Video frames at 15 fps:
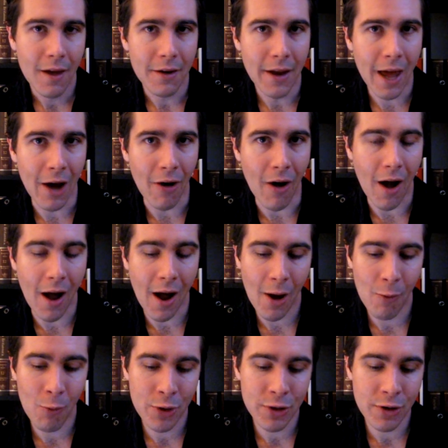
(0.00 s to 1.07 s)
Now, I
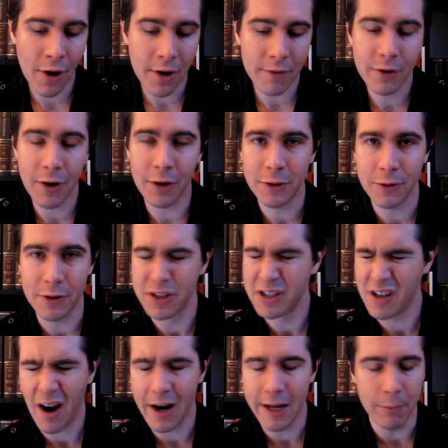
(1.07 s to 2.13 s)
would not have got to this
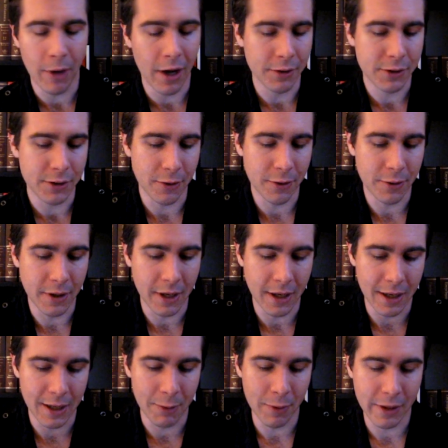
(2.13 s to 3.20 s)
tiny milestone
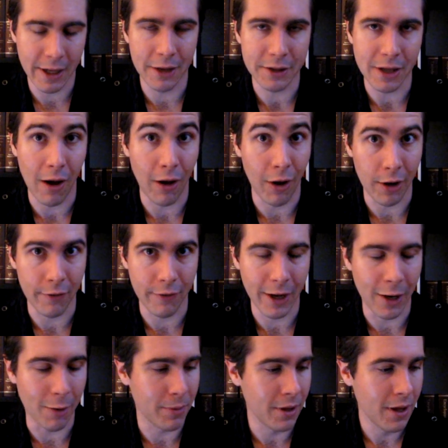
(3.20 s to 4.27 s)
uh, without a lot of
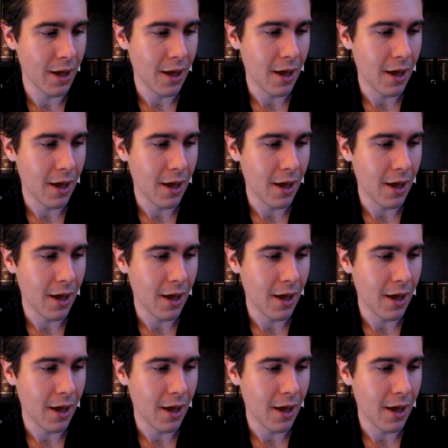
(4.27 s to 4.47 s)
help.